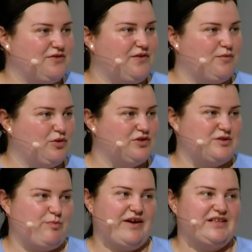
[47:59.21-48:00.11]
If you want to
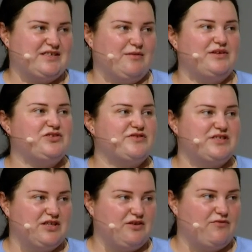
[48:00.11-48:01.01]
spread some
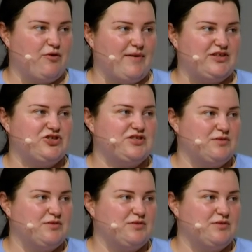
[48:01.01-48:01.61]
interesting information,